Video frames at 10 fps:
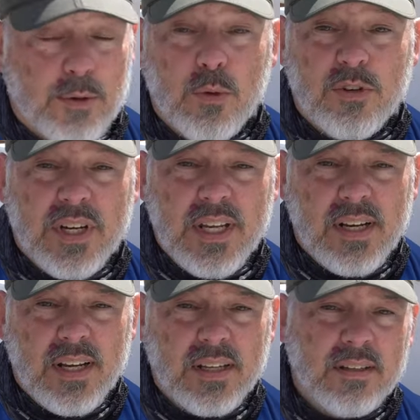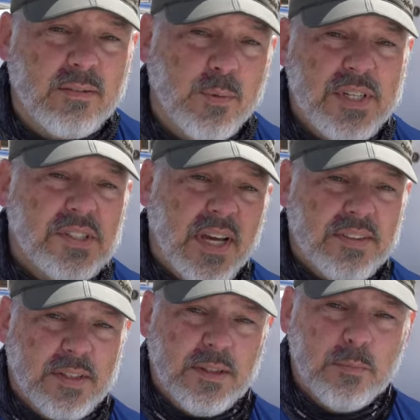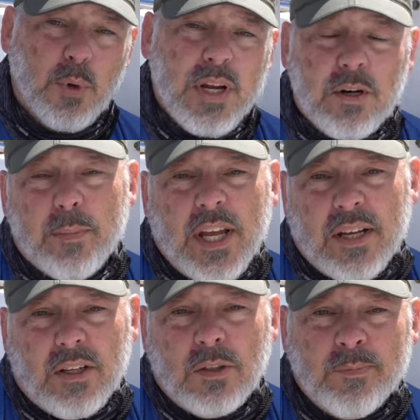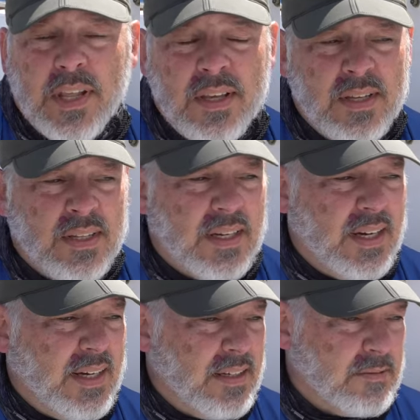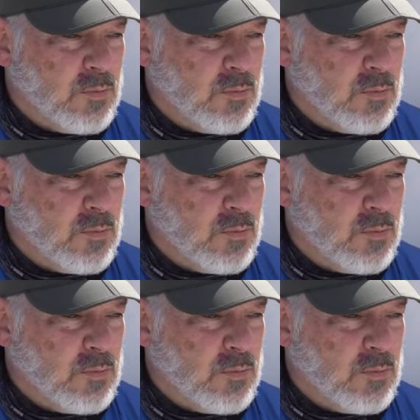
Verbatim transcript: overheating, reset the breaker panel uh,